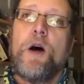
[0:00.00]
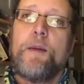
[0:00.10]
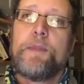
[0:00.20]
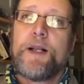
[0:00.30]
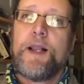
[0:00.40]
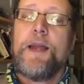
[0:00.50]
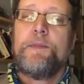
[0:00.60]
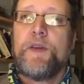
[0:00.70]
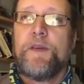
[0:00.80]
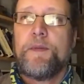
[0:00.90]
claim
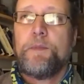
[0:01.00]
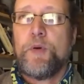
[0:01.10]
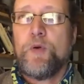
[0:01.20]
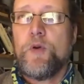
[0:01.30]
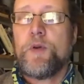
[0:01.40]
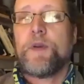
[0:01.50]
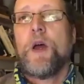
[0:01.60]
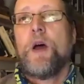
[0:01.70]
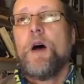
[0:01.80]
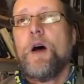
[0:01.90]
to support
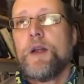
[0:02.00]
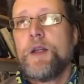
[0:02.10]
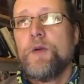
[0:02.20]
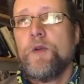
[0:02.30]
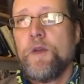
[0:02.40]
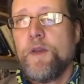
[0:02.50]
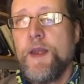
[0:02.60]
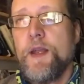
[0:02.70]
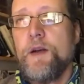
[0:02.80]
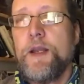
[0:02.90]
QAnon
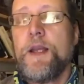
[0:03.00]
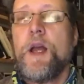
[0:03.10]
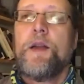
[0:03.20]
theory.